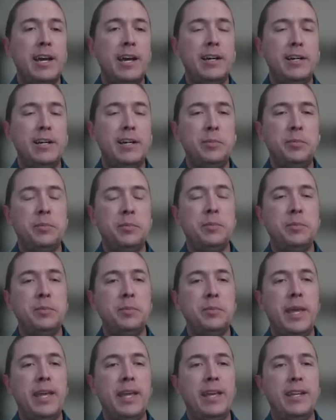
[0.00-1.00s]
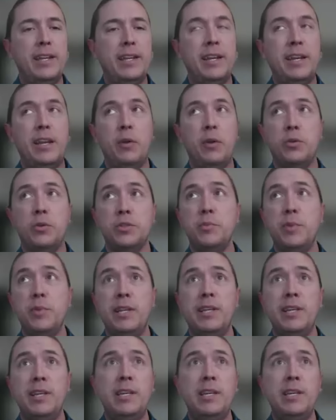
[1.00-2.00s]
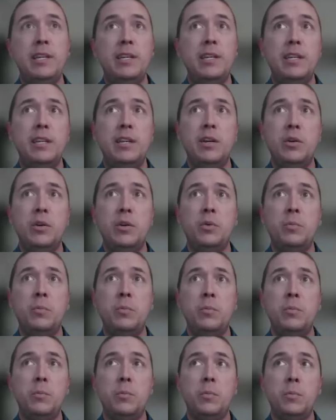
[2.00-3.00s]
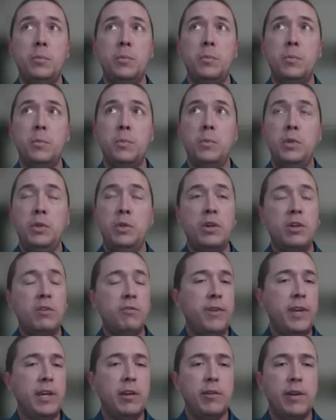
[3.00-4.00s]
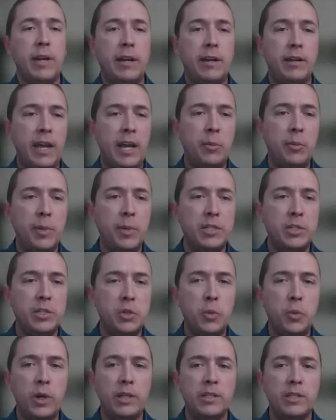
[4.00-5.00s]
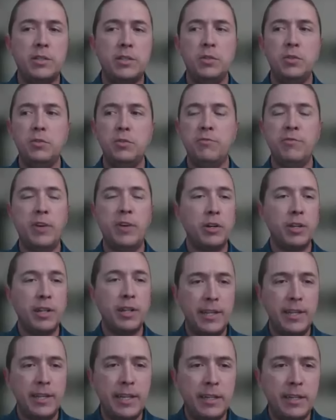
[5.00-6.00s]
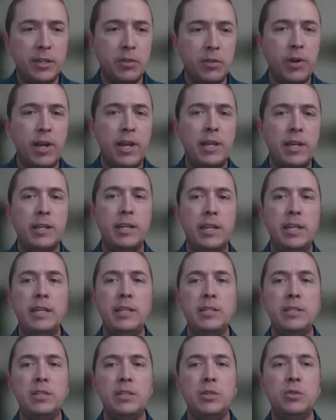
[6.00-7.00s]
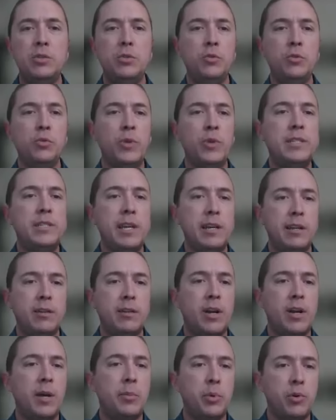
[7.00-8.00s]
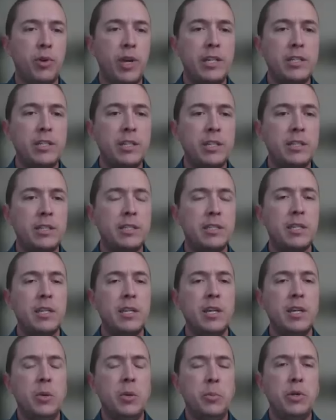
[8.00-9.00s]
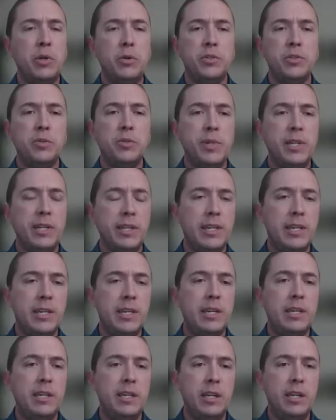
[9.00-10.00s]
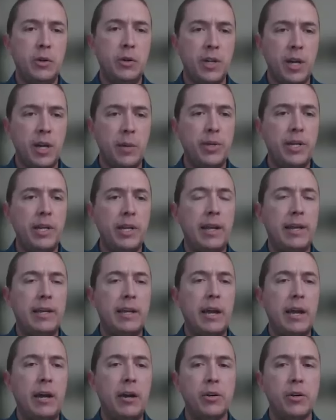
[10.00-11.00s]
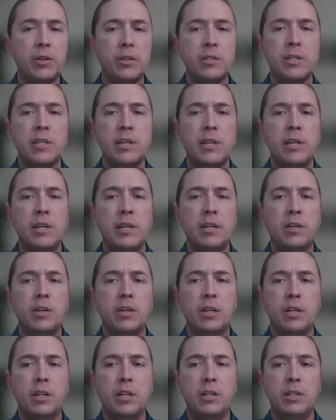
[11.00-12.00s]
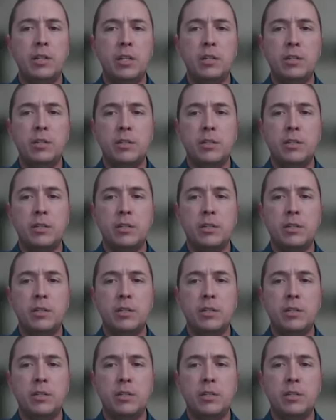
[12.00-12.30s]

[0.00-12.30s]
And ultimately, you can figure out how much you want to vertically integrate into retailer operations. But ultimately, a company like ours could